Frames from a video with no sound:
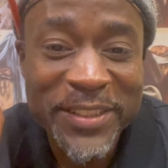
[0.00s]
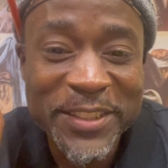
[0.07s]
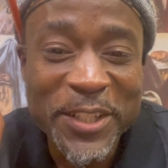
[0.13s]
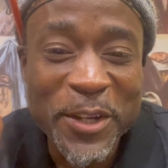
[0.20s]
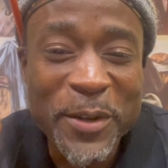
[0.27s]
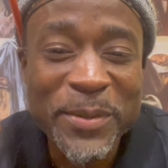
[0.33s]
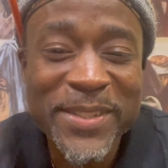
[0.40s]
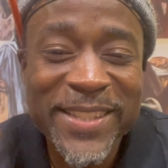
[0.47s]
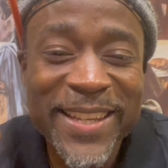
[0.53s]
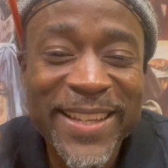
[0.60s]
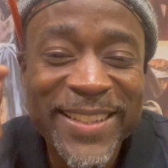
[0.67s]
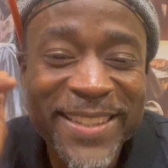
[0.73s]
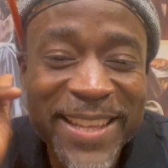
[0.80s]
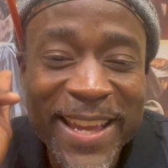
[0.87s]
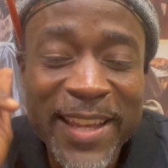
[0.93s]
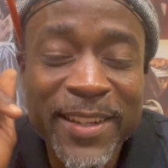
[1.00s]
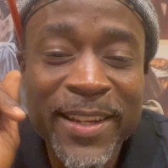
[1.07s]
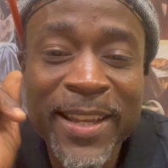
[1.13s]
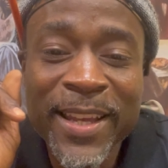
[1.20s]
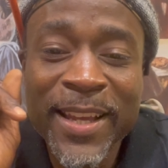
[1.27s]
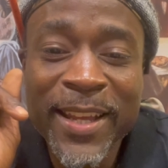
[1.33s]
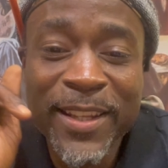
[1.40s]
you know, I'm saying that
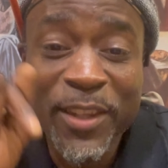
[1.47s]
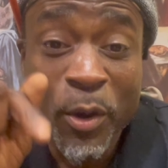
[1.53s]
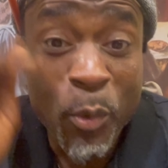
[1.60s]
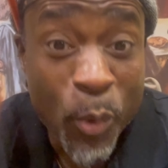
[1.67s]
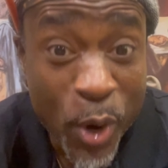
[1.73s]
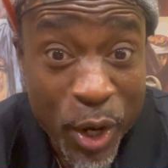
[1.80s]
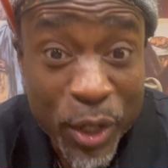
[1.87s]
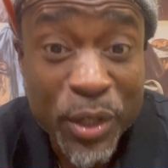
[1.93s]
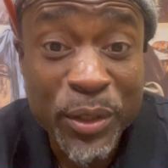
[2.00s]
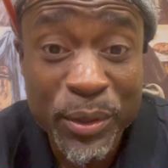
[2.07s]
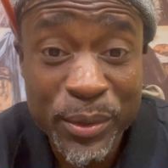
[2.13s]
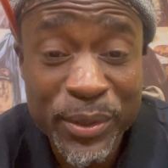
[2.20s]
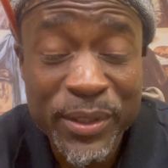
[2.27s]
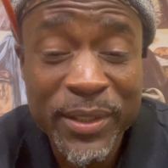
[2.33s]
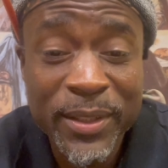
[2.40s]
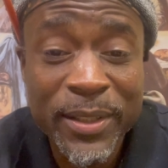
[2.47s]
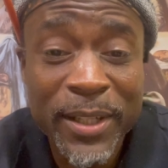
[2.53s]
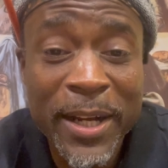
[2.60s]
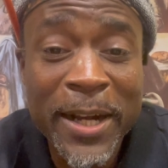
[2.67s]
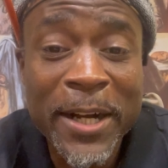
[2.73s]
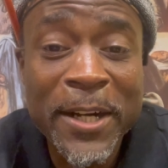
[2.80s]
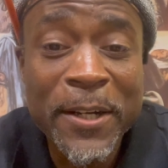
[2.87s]
the workers,
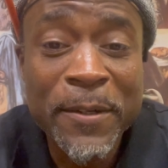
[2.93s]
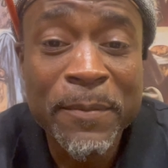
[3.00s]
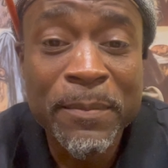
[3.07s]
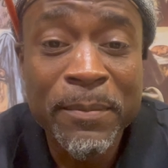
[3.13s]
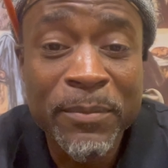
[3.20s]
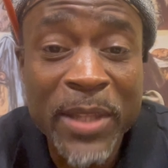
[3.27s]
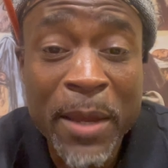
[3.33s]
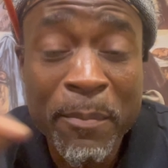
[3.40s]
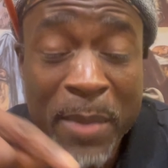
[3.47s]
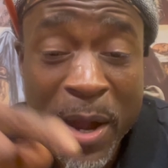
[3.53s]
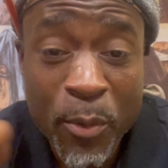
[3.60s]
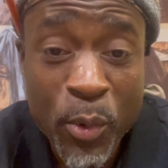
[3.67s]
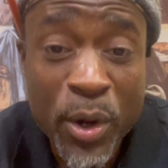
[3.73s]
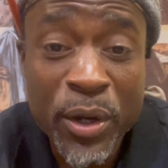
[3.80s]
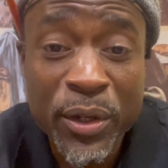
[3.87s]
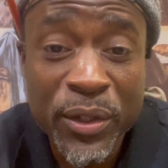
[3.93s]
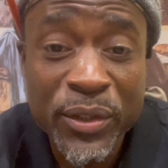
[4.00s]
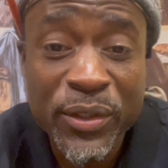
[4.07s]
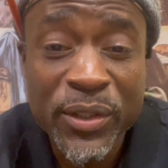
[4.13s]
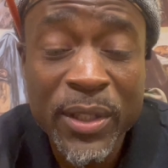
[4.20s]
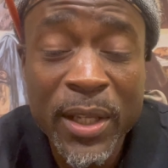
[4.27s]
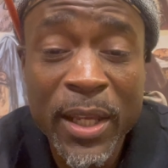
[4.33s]
um, that my
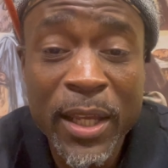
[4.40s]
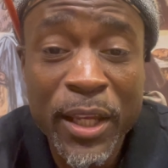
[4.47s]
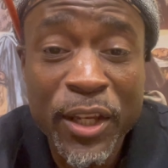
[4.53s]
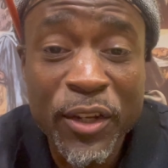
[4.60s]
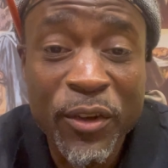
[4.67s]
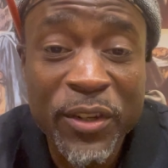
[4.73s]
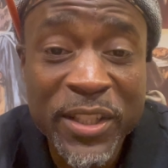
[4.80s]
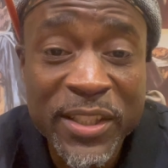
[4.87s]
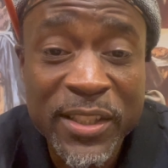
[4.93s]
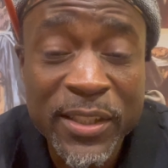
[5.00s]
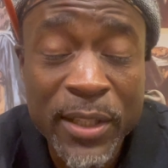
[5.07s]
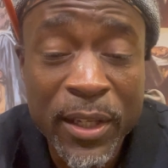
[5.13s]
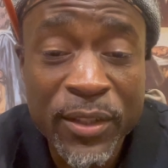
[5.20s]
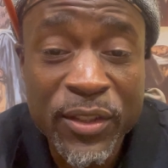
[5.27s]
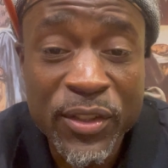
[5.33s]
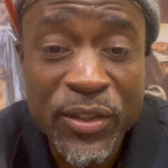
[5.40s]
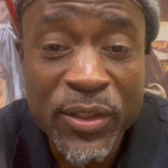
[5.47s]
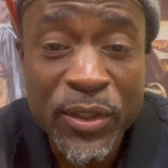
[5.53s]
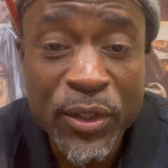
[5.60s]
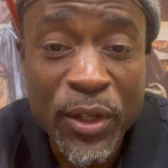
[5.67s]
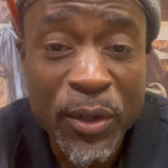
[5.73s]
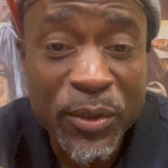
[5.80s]
workers you know, this this is
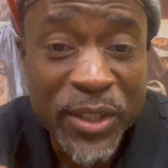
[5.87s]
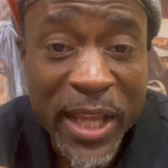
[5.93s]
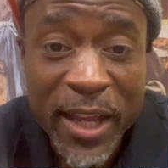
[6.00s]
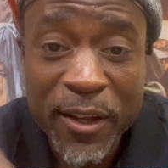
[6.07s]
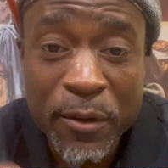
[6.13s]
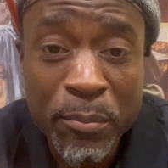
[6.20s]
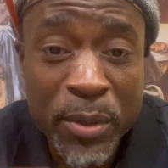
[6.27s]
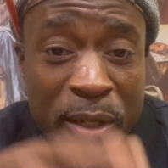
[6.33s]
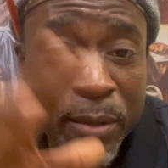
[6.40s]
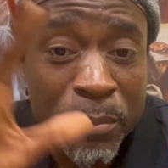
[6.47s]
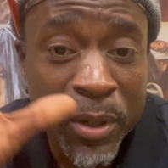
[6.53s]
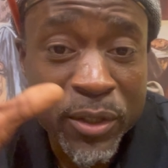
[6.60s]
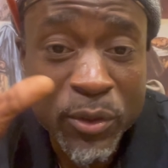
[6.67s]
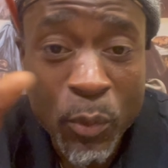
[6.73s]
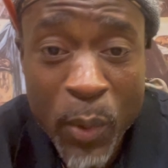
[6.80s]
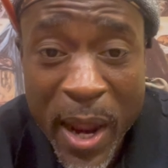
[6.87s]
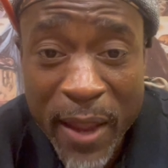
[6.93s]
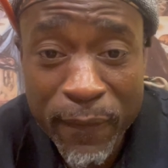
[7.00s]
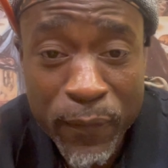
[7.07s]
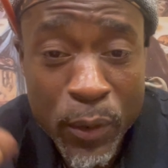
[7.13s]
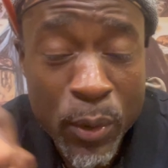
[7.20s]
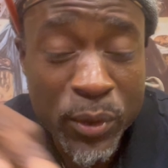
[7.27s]
you know, it's not gonna be a bunch of
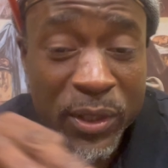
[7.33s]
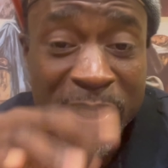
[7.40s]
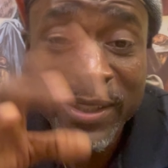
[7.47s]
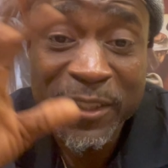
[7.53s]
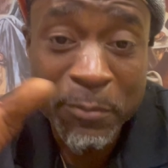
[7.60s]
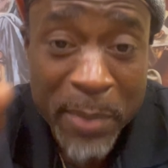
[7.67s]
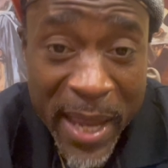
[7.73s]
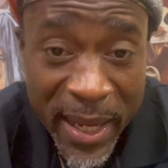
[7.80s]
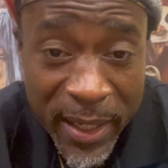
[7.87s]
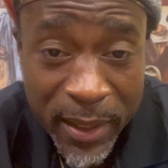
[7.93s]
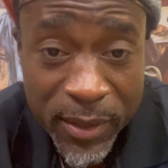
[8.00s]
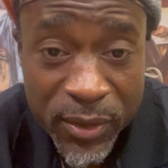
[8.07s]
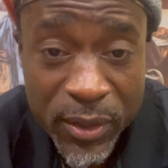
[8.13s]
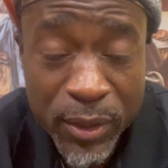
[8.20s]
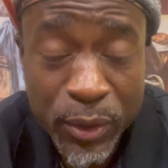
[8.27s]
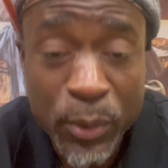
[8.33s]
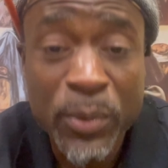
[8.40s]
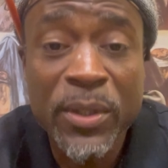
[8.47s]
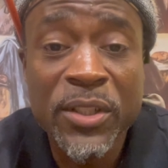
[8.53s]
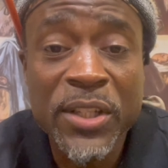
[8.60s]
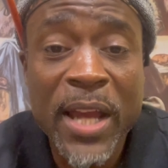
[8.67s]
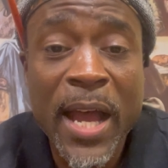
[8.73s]
white folks or Hispanics doing
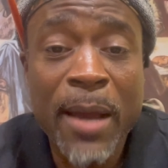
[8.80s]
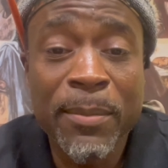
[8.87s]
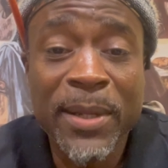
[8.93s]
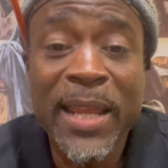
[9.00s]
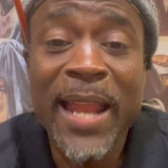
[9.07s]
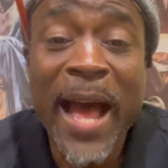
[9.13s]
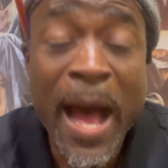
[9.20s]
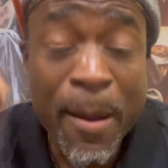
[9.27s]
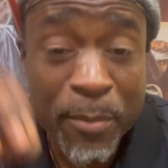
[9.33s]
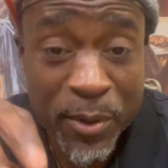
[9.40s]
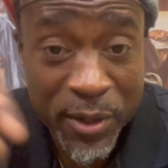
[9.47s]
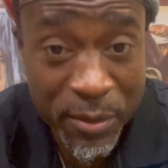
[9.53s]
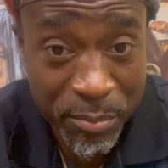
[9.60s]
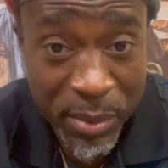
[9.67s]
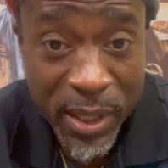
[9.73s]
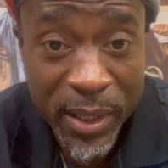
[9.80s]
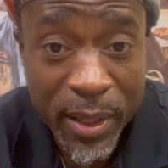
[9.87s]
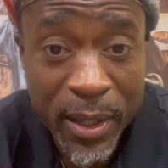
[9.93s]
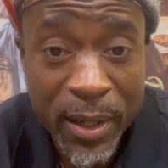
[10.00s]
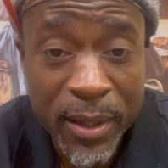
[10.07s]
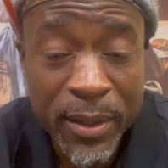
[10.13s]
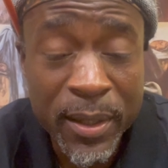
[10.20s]
the job that I'm gonna be
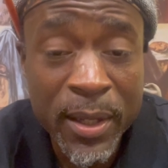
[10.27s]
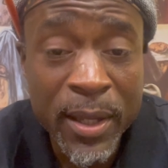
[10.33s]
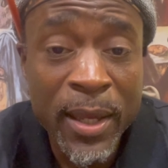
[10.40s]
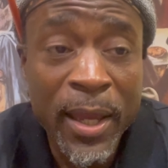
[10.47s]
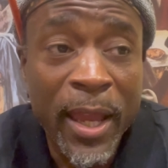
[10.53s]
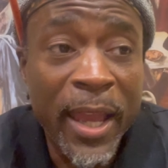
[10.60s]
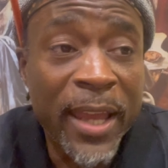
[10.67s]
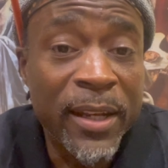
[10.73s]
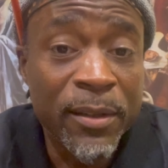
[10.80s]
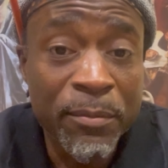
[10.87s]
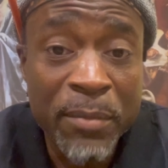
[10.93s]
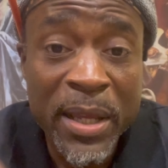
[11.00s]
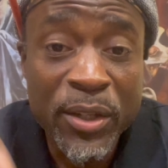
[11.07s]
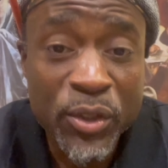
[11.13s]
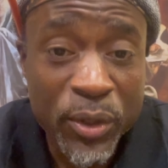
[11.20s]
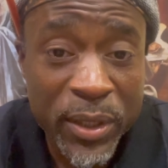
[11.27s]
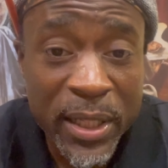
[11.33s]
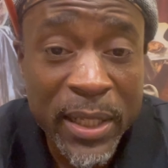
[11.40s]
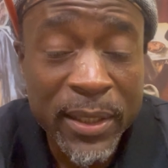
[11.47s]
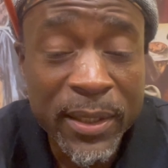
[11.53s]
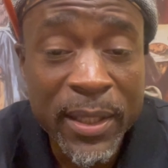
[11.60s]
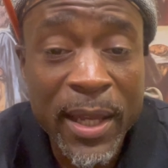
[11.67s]
there and make sure
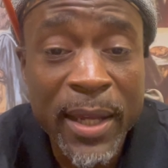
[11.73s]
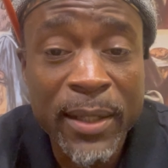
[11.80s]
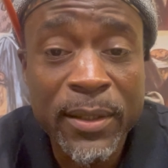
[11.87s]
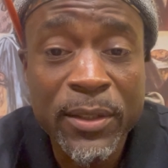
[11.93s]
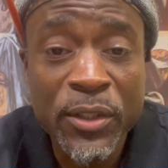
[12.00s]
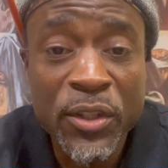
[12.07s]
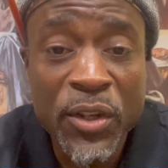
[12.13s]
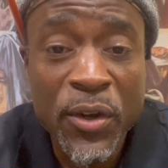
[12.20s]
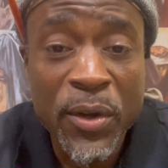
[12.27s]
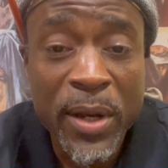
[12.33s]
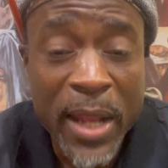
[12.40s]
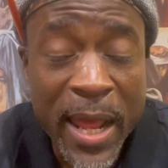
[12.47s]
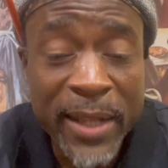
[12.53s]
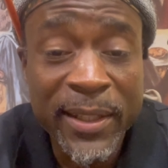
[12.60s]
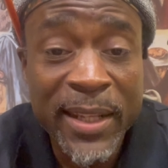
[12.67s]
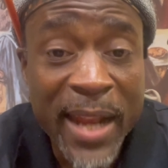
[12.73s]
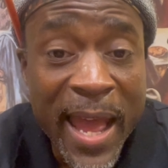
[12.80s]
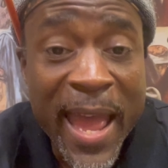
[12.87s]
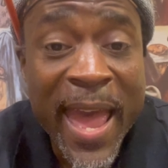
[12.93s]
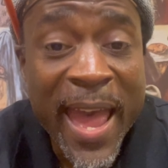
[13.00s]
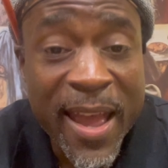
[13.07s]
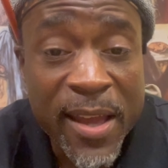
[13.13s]
that that you know that I
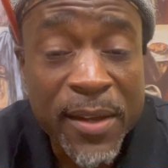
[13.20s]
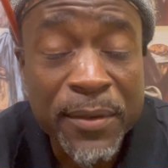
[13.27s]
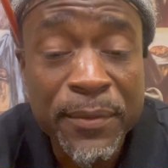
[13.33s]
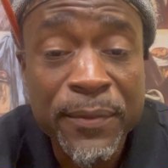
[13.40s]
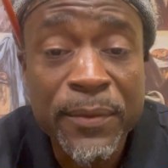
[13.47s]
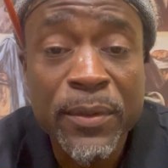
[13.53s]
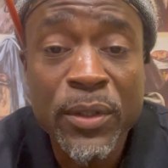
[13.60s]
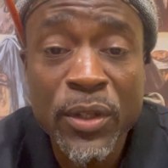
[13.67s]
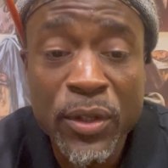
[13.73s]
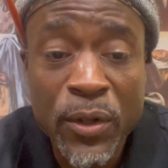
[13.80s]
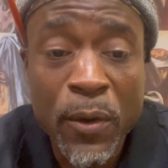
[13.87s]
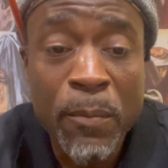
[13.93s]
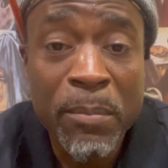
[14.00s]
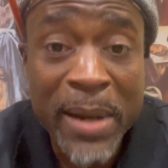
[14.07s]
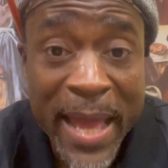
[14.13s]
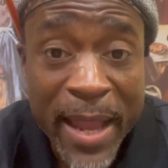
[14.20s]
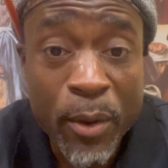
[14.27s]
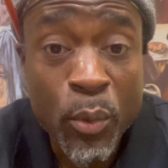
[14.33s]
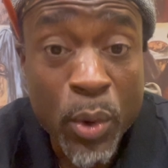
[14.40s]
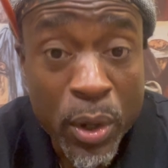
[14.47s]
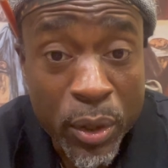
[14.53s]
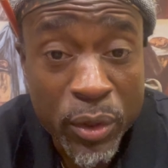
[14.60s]
have you know black
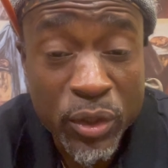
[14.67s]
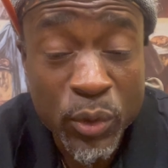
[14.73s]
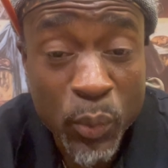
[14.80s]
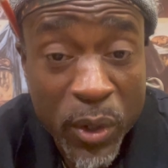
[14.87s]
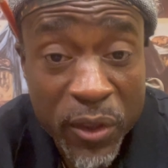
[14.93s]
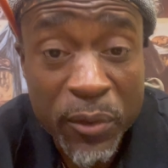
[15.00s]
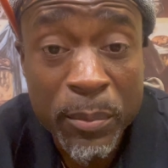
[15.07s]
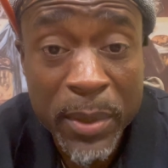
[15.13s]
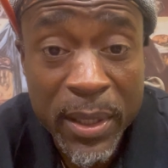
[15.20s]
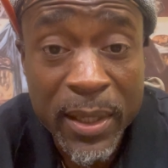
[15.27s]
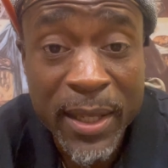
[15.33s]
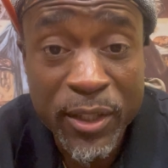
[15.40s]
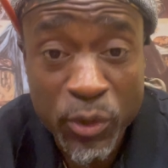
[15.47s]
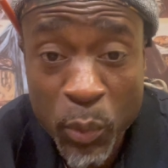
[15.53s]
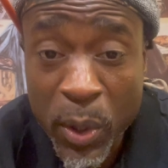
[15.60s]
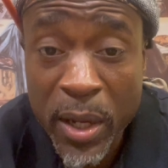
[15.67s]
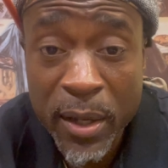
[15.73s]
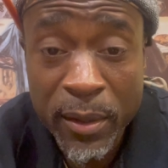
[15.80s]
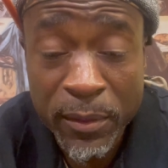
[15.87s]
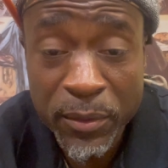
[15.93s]
workers with me as well.